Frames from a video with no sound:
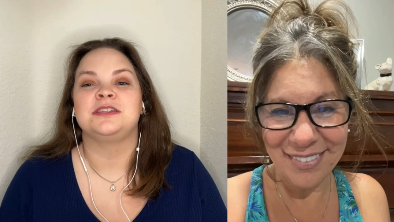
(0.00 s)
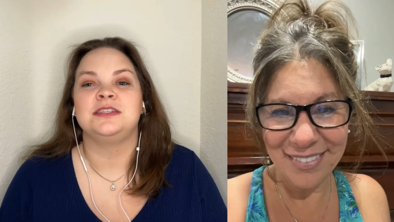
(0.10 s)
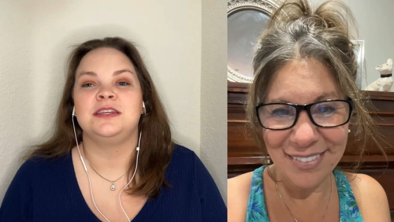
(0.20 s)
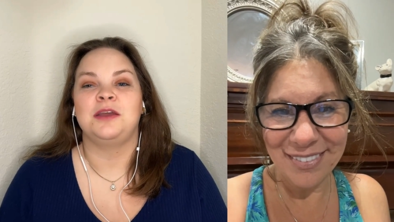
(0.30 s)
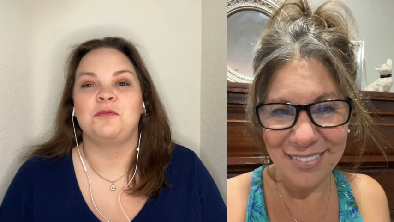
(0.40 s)

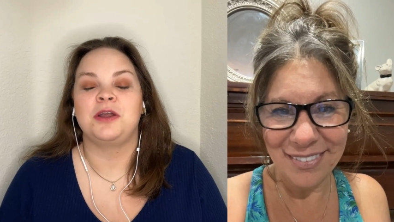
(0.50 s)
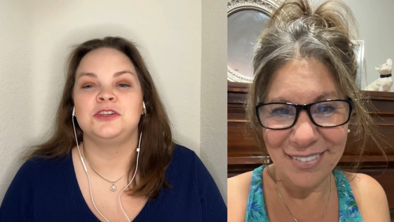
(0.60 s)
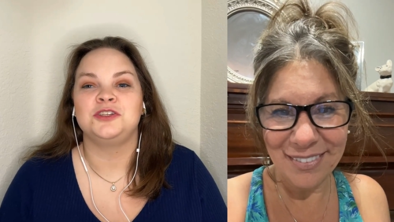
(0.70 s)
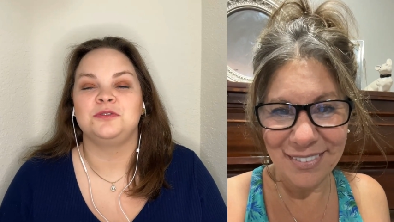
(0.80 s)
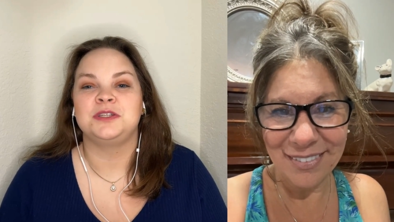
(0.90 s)
Speaker 1: today. Why
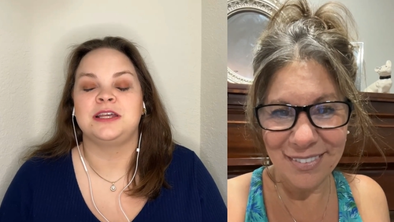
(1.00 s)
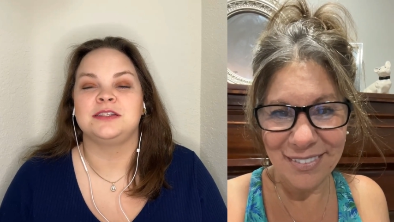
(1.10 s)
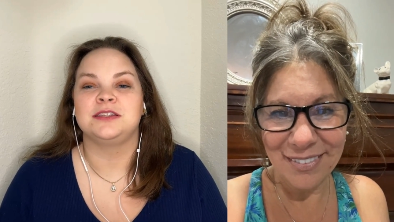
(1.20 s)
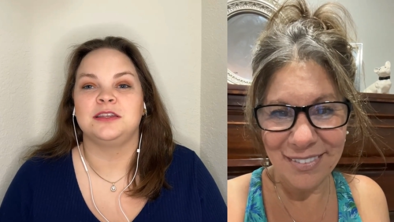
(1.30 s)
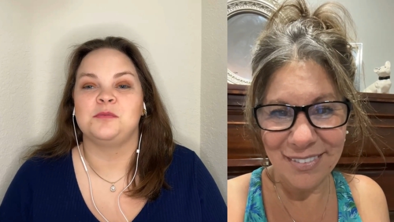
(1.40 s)
don't you tell
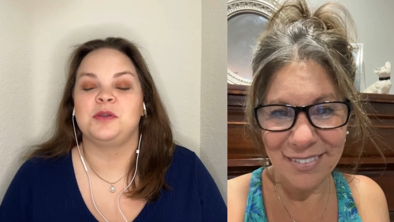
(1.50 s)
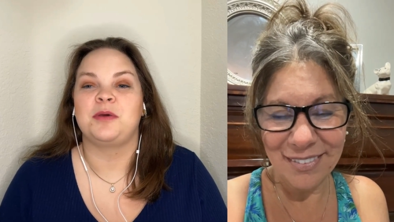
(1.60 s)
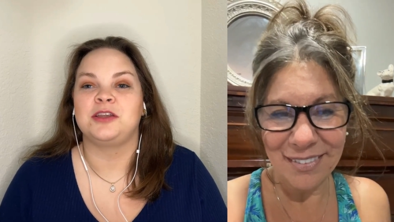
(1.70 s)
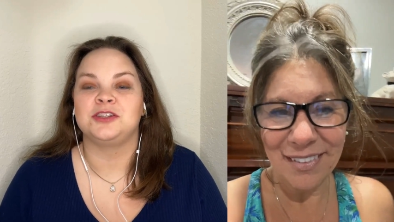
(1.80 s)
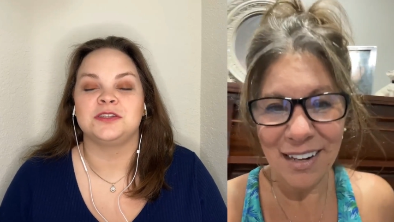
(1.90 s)
us a little bit
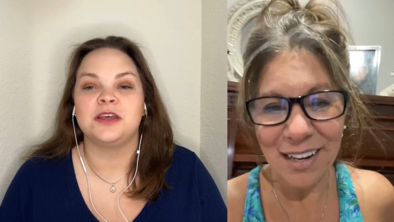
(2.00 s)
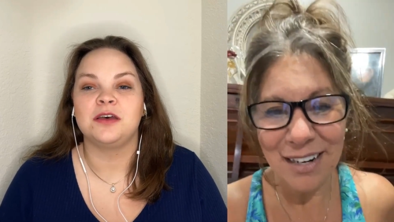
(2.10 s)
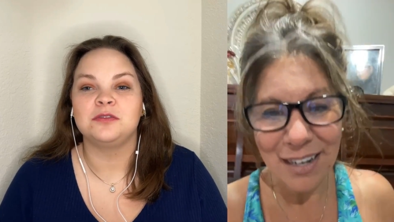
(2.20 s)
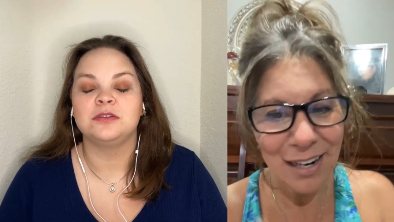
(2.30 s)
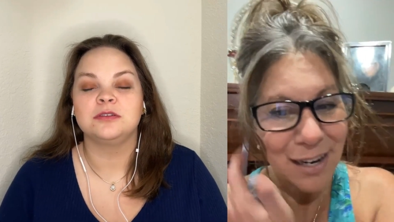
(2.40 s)
about
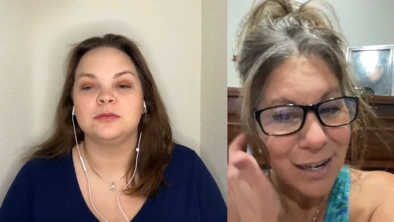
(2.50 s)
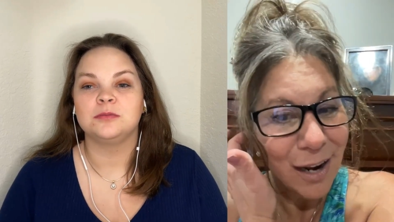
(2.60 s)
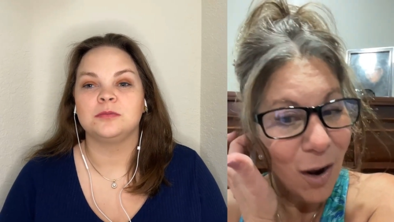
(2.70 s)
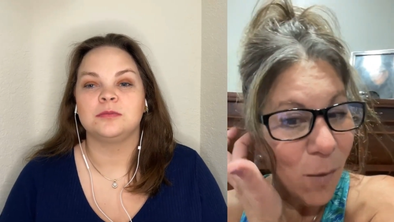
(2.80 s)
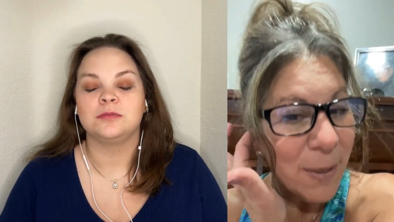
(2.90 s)
yourself?
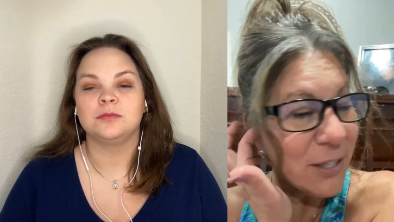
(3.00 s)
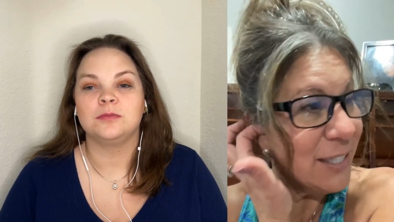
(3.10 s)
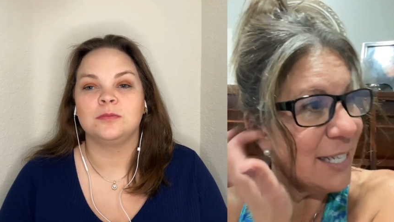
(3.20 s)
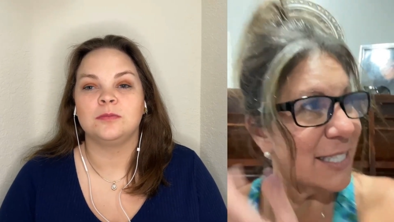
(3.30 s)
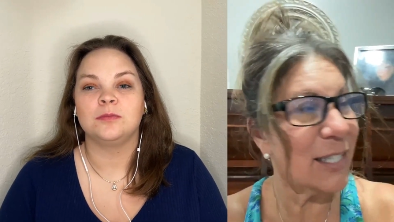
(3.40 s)
Speaker 2: Oh, my
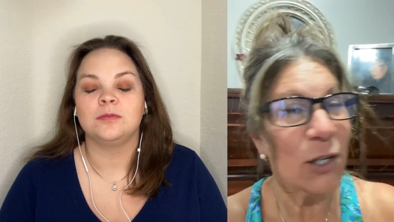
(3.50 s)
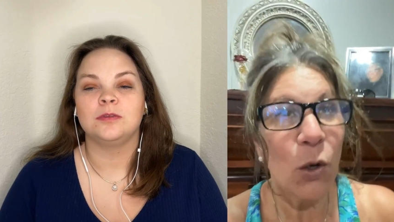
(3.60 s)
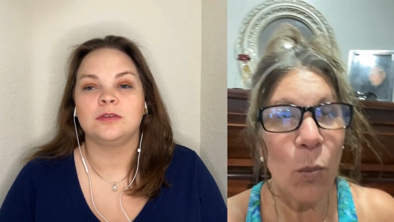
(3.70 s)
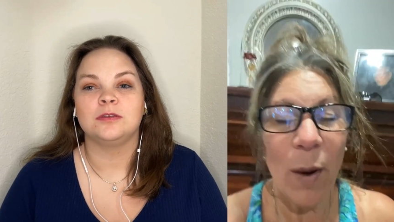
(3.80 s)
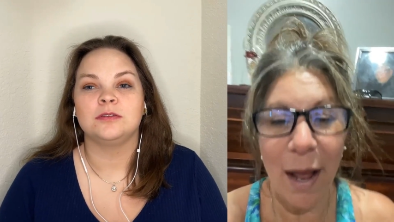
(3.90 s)
goodness.
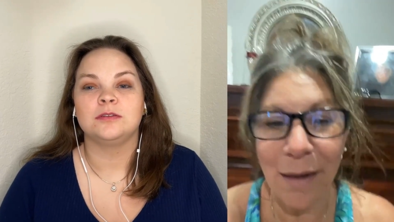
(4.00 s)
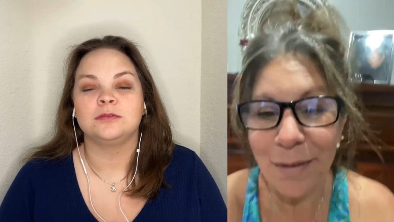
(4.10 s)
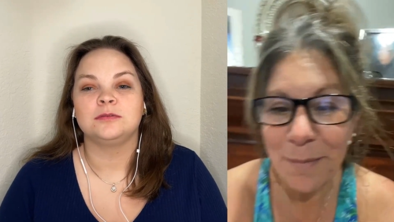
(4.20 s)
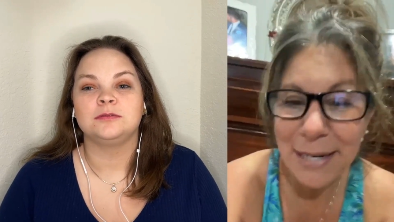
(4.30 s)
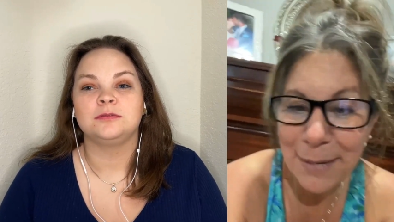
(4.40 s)

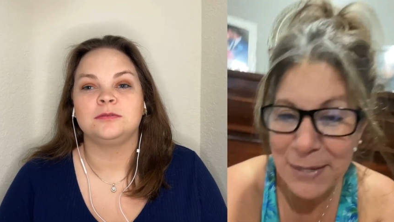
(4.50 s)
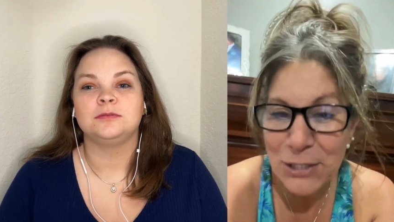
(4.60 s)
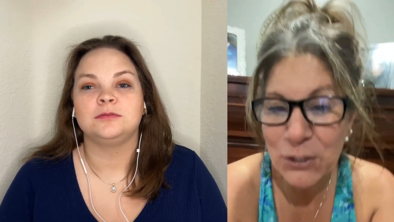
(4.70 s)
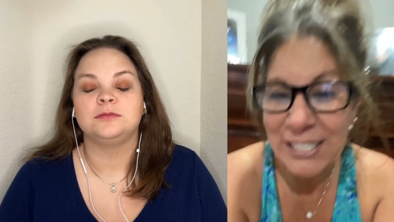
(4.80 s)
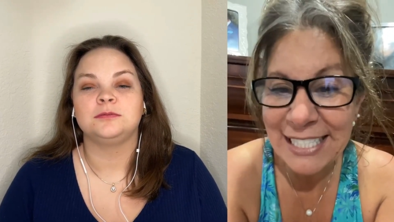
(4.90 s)
Well, my name
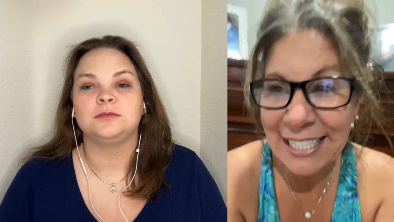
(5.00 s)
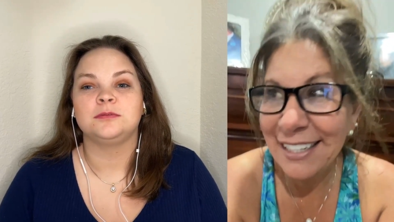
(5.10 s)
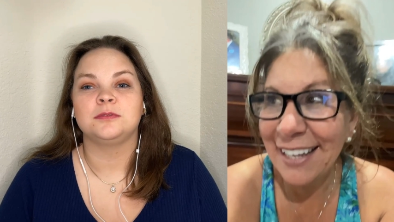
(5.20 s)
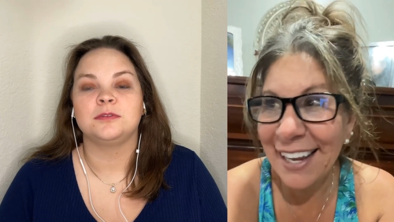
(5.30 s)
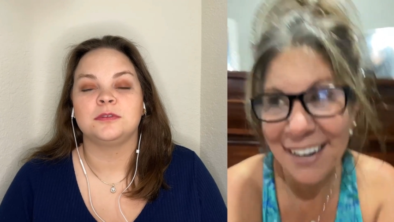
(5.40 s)
is
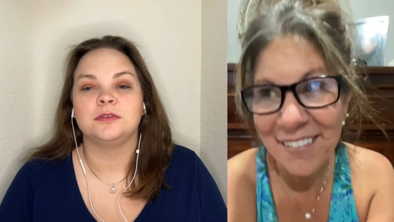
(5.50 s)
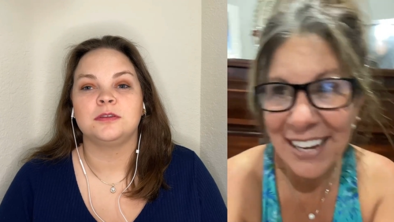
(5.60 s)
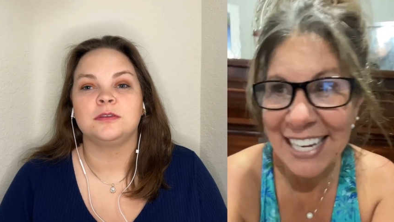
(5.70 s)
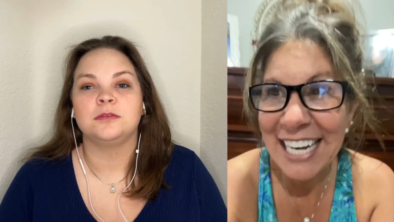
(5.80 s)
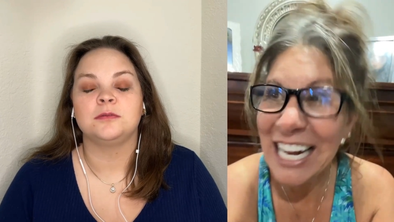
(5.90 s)
Christine
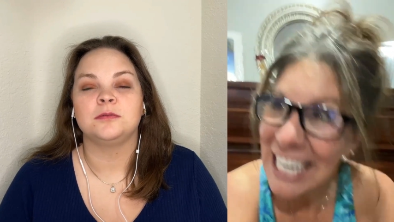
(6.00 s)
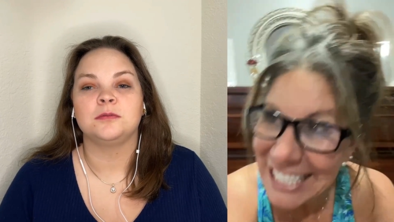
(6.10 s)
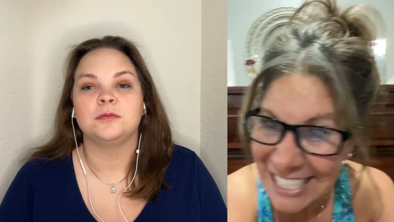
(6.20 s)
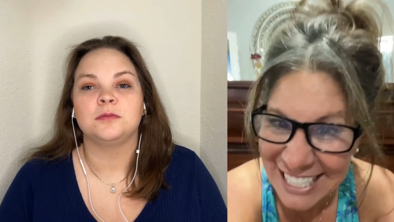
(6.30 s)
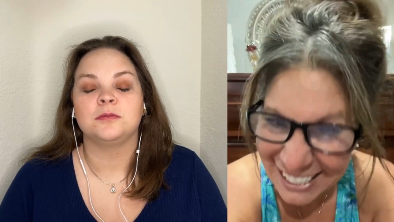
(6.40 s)
Canavan
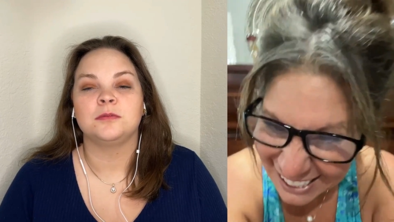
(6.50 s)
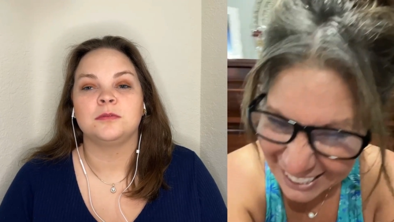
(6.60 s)
Hunt.